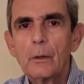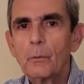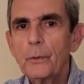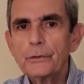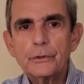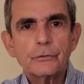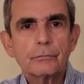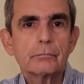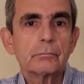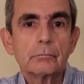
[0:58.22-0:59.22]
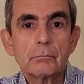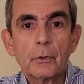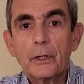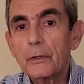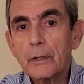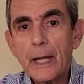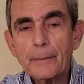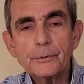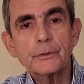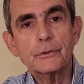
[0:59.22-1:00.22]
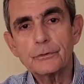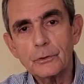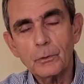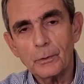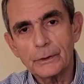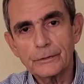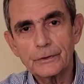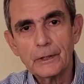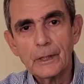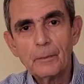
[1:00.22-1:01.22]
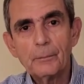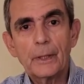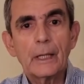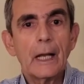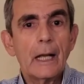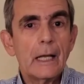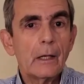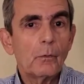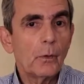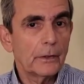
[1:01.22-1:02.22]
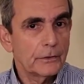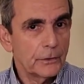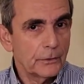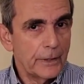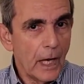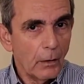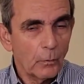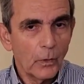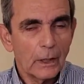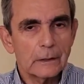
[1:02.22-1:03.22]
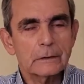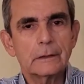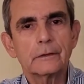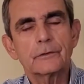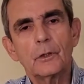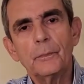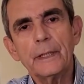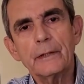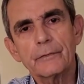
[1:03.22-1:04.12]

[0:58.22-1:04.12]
We're going to capture the stories. But what it turned out was that so many